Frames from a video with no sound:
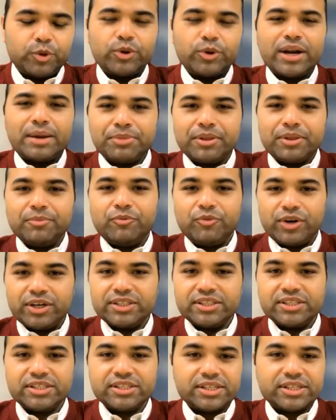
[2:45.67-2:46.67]
program them
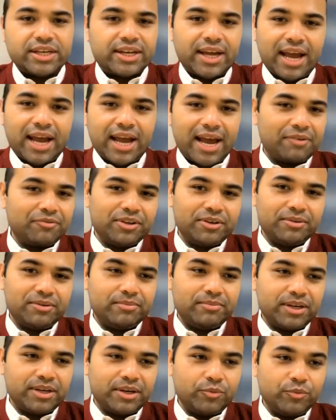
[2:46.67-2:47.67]
once and have
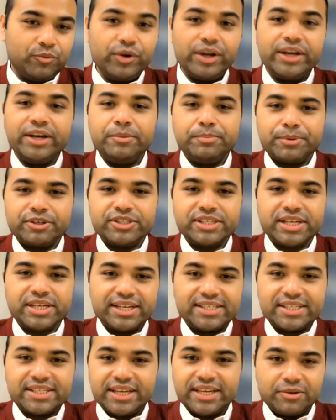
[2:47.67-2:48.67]
them very
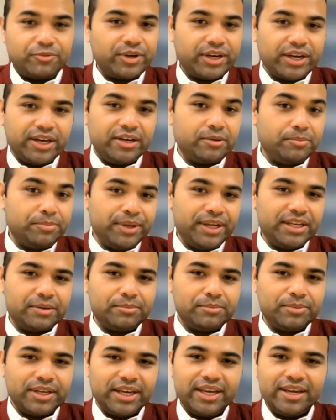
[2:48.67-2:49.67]
precisely and very
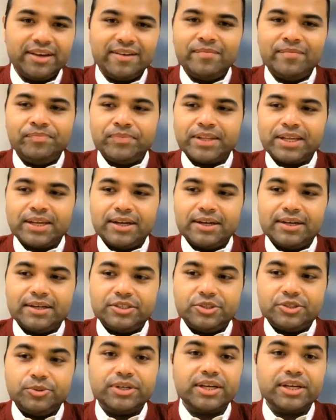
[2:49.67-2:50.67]
repeatably
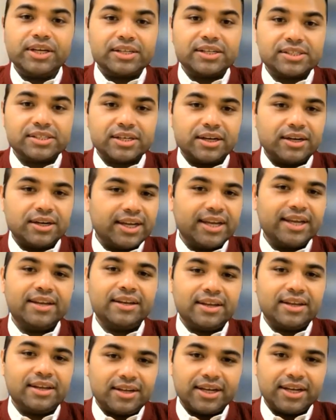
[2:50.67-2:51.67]
do a task
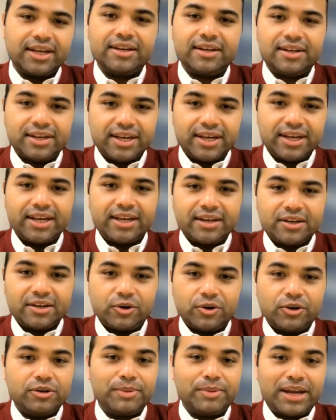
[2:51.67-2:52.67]
again and again and
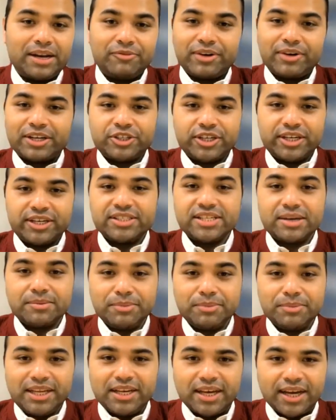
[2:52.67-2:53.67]
again on a manufacturing
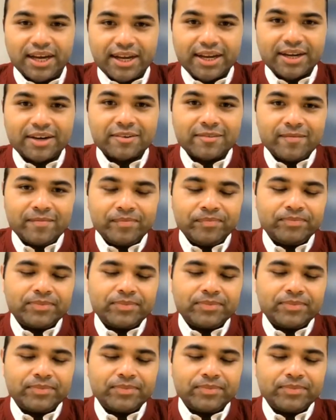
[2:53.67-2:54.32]
assembly line.